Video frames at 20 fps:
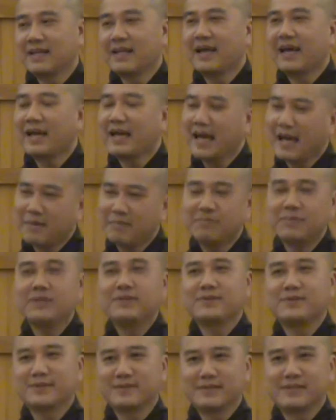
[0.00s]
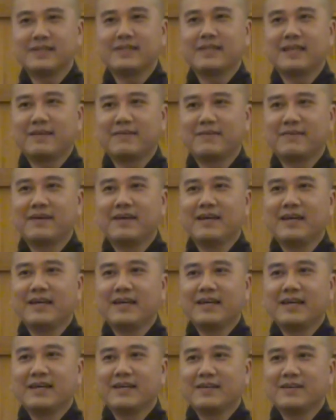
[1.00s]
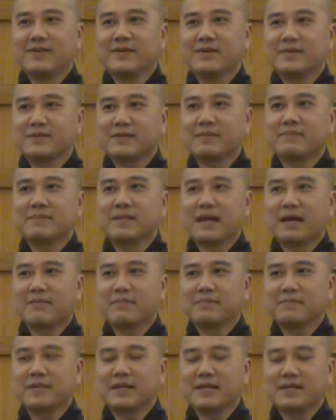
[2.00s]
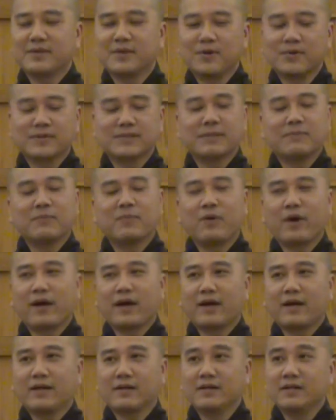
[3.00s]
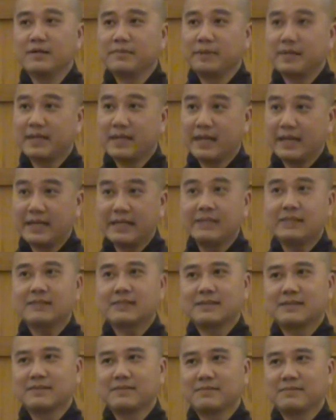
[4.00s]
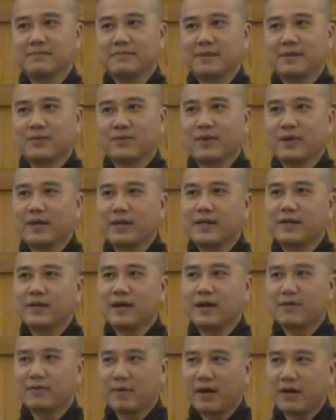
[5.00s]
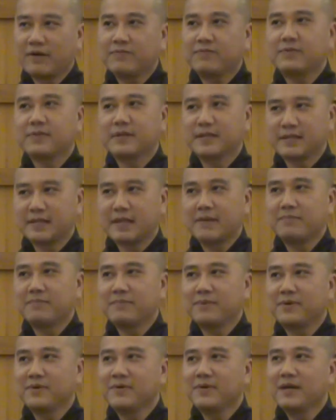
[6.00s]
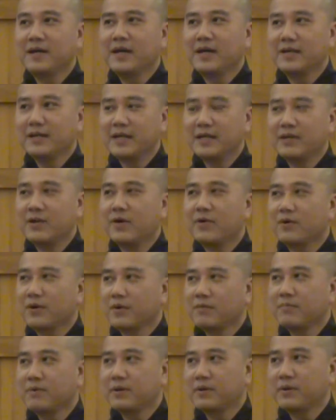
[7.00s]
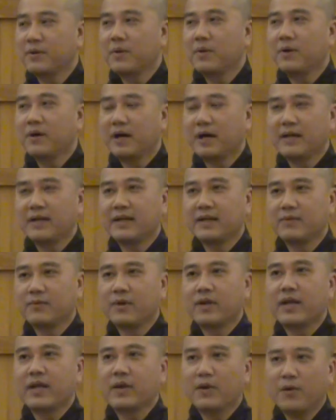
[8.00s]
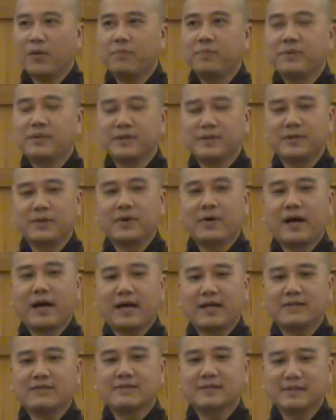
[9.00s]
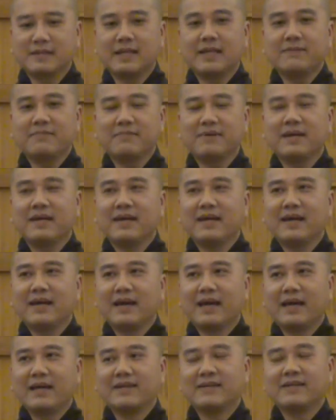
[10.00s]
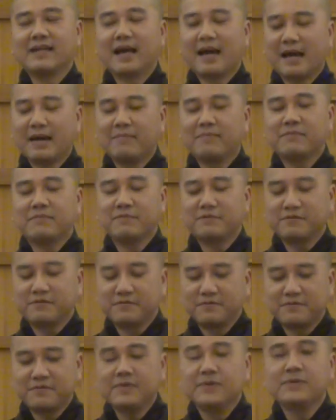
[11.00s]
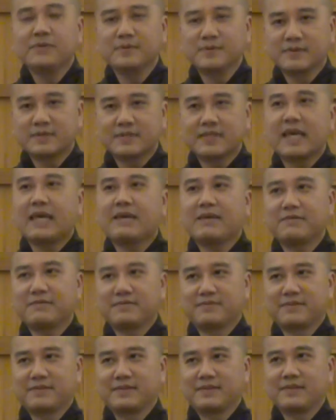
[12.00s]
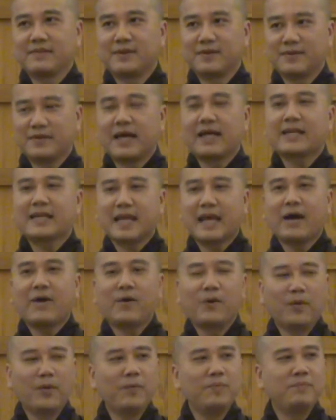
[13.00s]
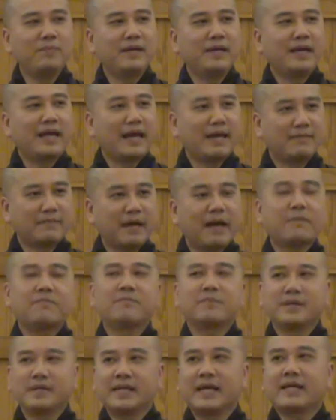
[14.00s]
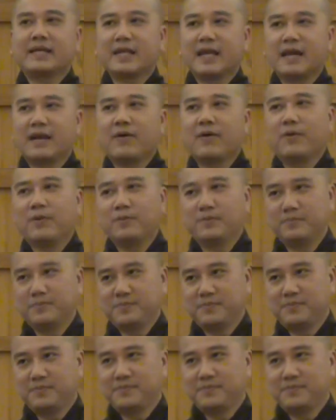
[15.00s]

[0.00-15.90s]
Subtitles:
And I'm happy to see them. Sometimes they go somewhere a little bit late, but when they arrive to the temple, they knock on my door, and when I open the door, I see them, and I feel safe, that they are home. I'm happy that they are home.